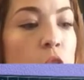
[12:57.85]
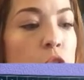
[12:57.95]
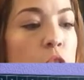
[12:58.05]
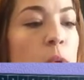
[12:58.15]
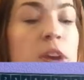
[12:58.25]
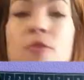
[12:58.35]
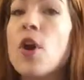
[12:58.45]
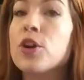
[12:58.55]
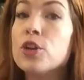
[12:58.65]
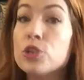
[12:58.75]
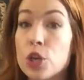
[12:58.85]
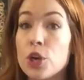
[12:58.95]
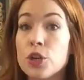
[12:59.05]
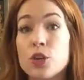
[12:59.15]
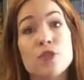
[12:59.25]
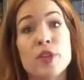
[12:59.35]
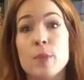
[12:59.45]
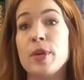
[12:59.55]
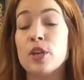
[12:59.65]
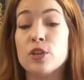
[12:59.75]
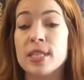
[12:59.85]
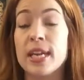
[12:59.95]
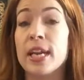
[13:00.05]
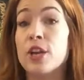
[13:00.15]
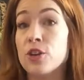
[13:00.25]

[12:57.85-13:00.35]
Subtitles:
So if on your turn you're developing your city